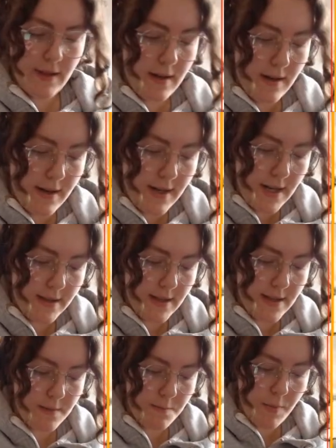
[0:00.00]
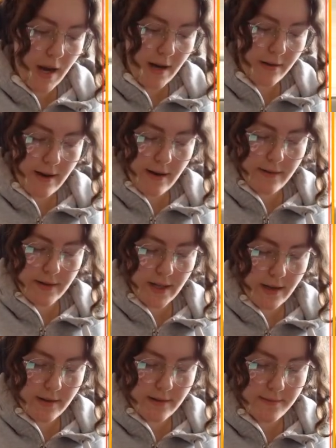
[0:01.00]
I need this background
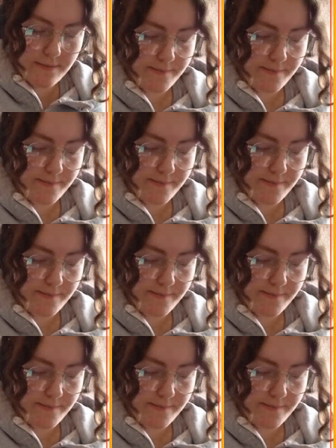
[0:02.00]
again.